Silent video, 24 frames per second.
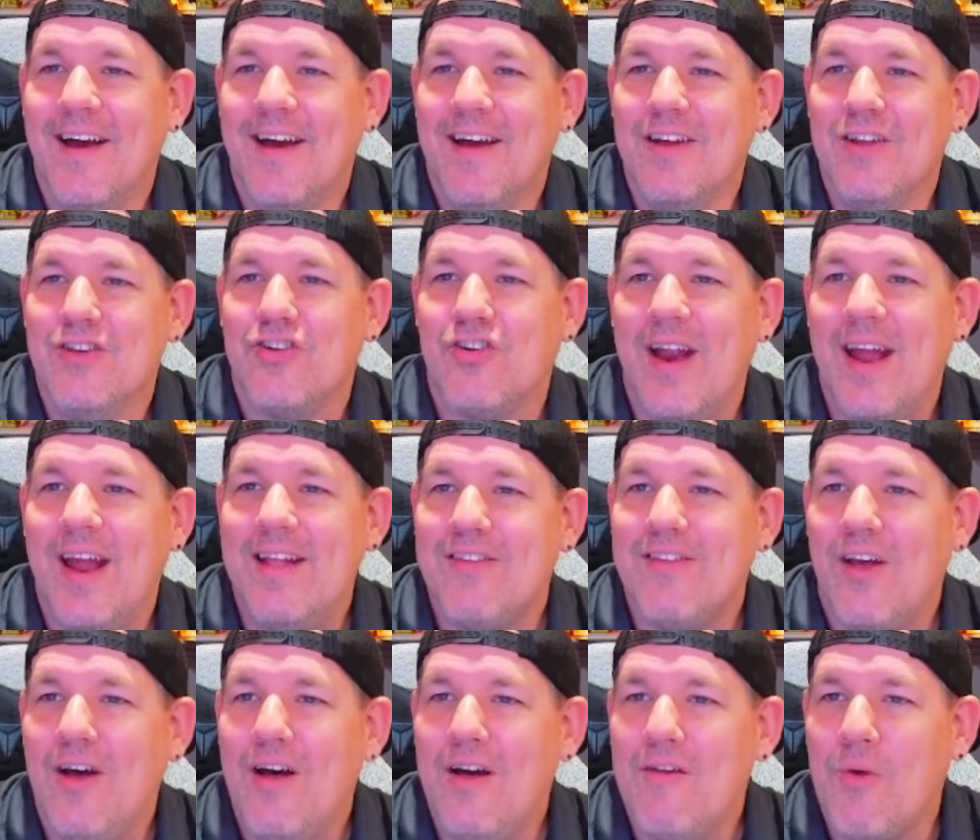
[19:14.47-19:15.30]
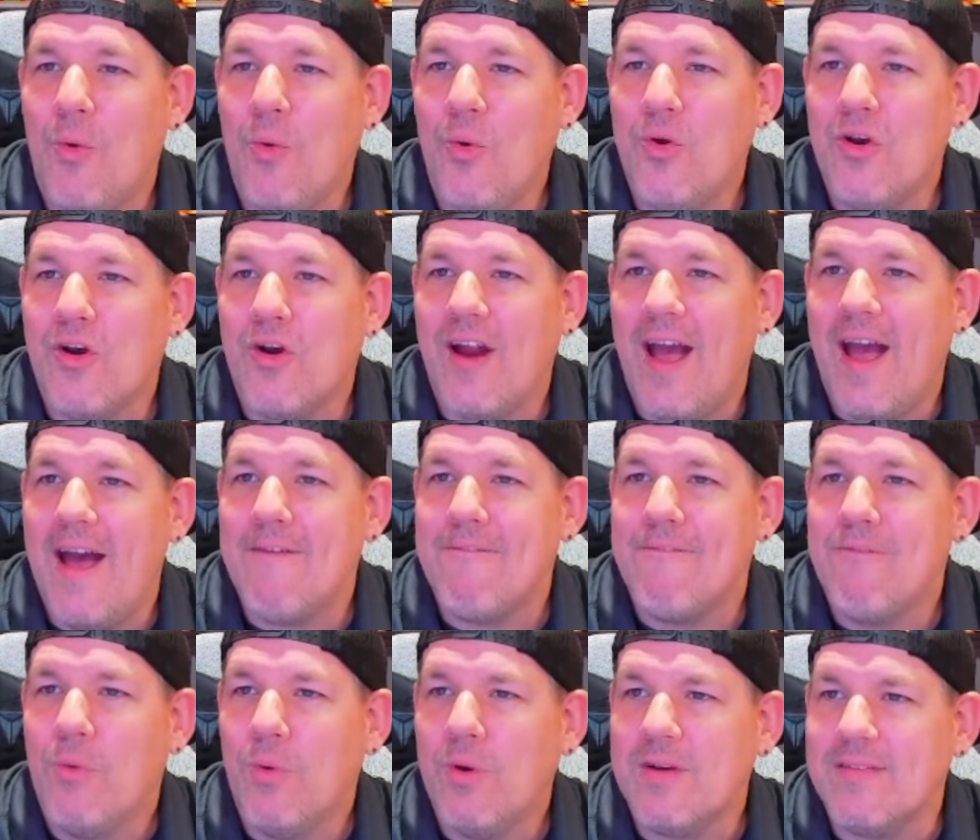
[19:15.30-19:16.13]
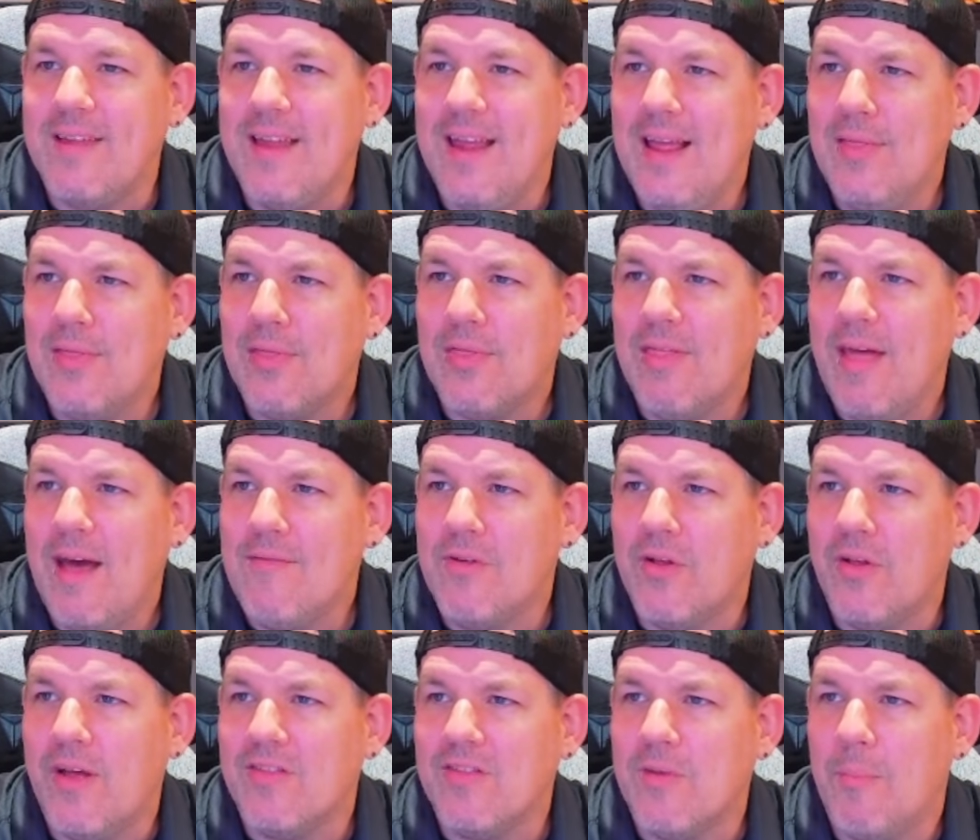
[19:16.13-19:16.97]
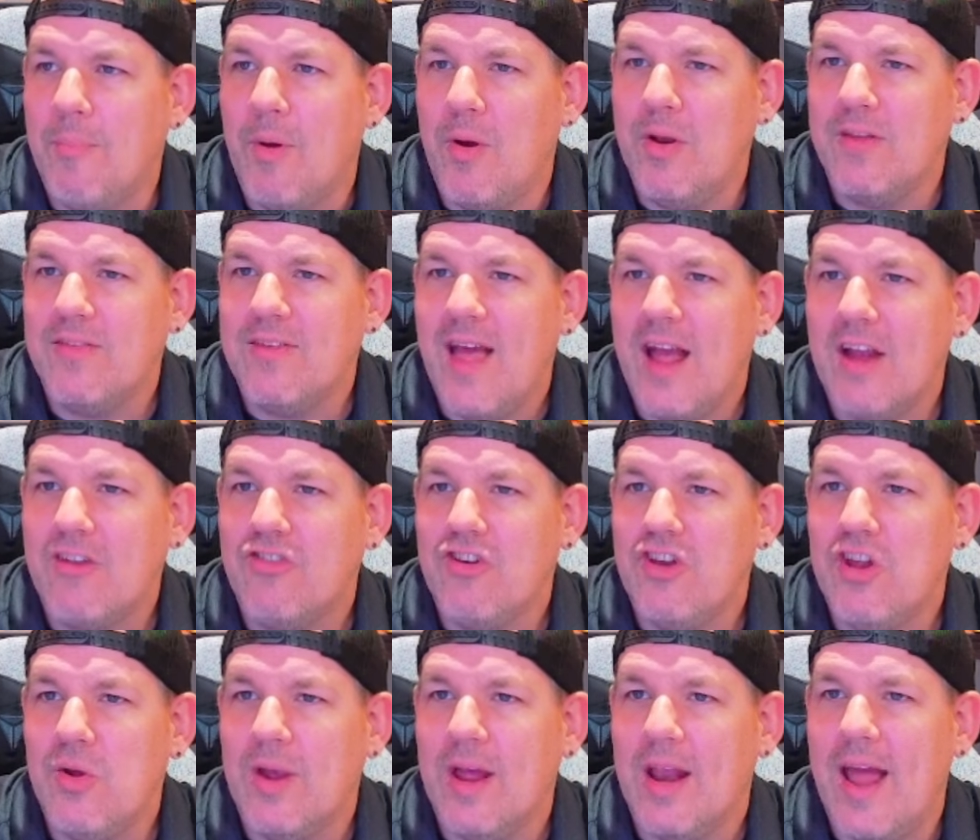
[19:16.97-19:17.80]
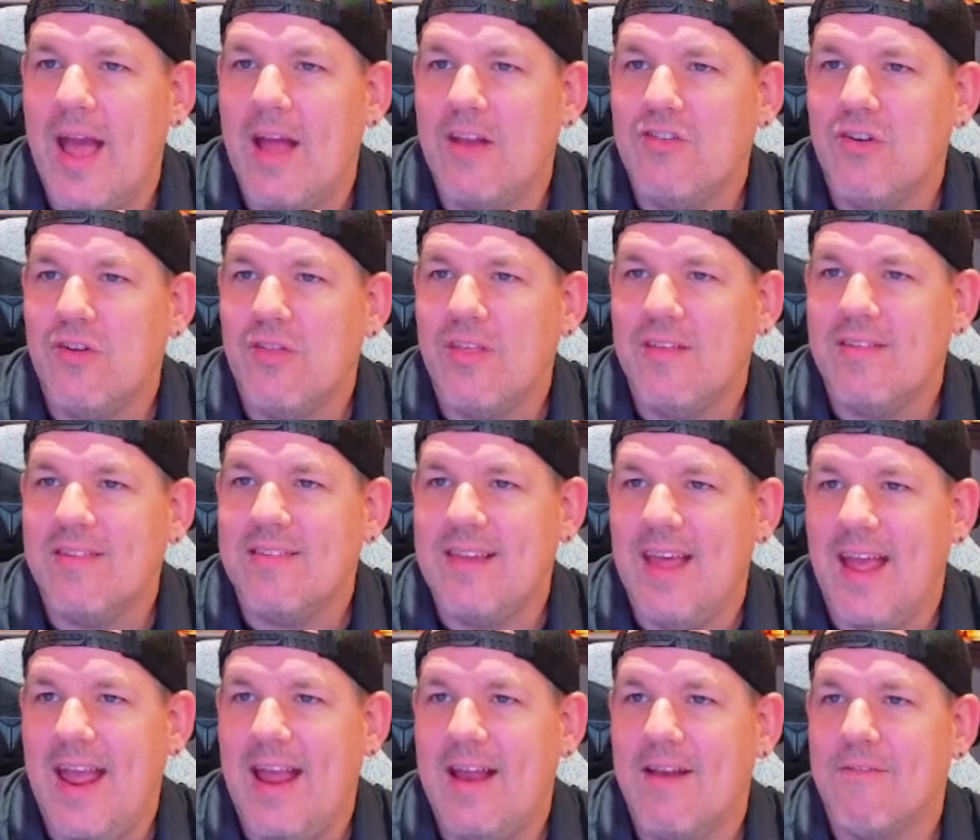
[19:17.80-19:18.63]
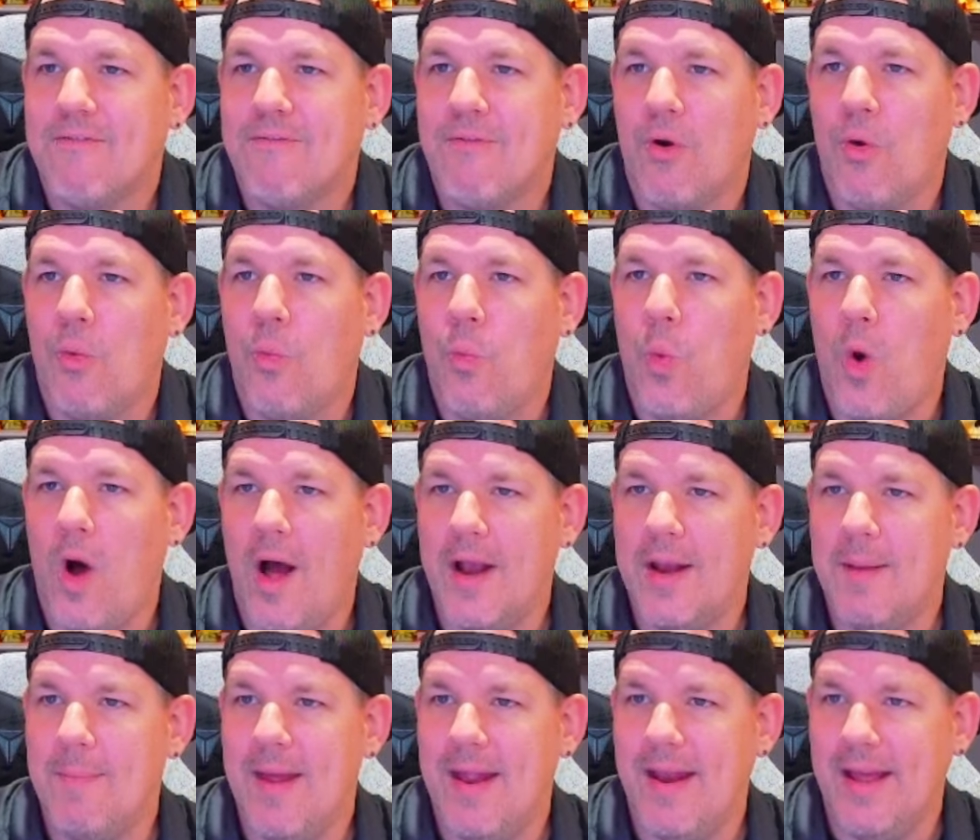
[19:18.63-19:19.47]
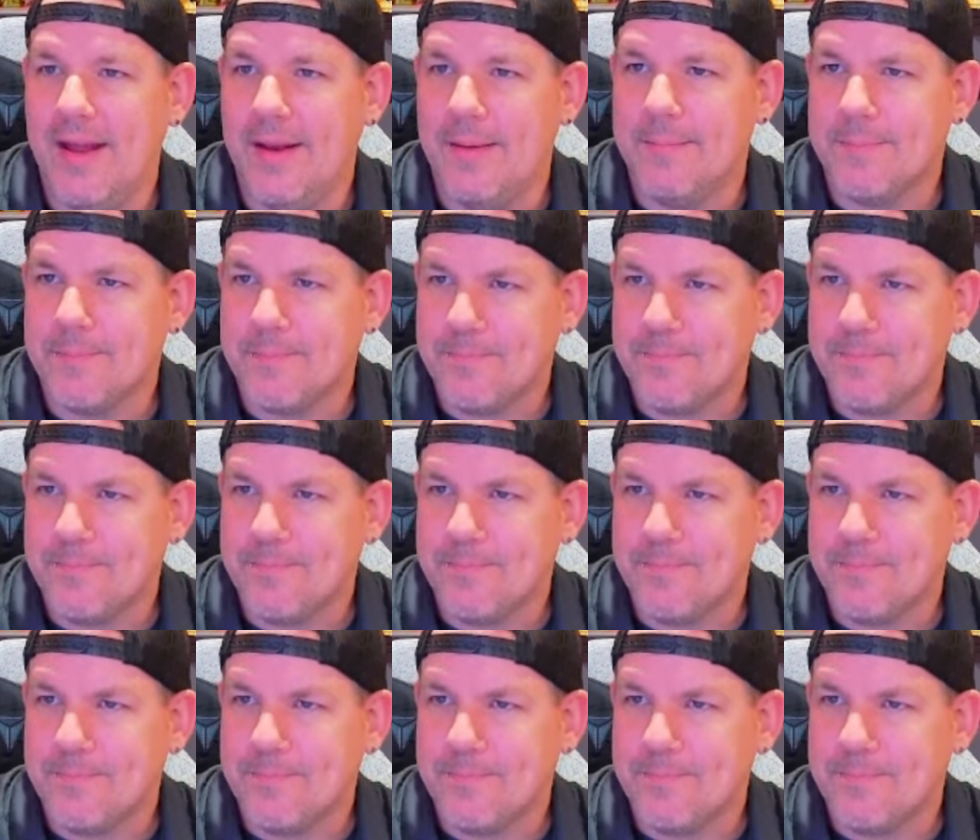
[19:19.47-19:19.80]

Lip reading: Trance of Order at 14th level. As a bonus action, you can enter this state for 1 minute.